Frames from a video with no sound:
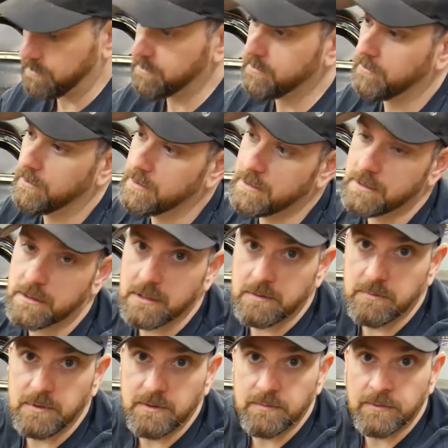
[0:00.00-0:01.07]
So this is
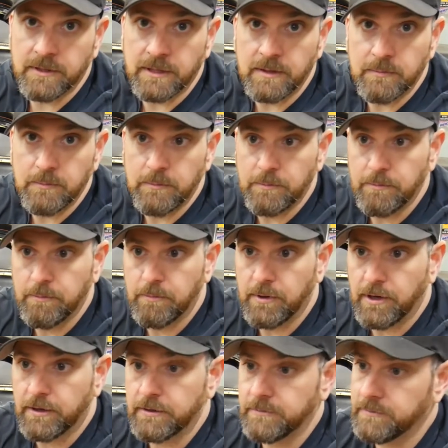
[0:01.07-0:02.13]
going to be my
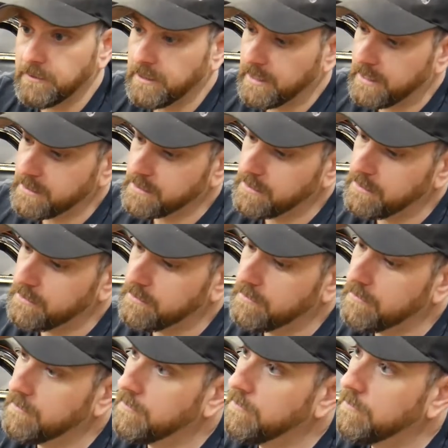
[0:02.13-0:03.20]
bottom gasket,
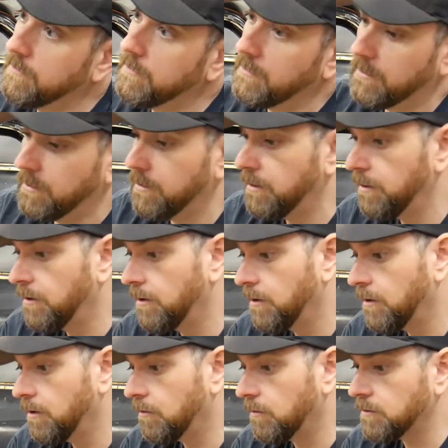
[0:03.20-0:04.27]

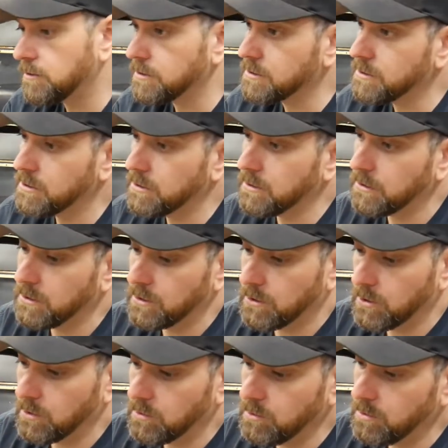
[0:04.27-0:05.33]
which is going to
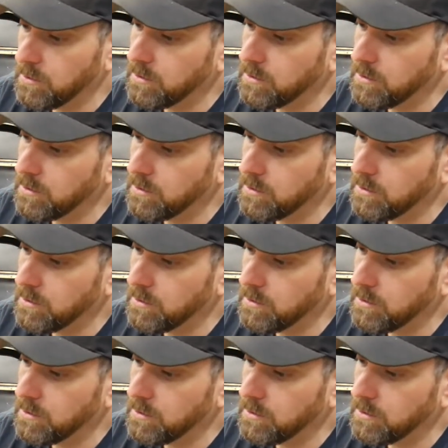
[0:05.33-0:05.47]
go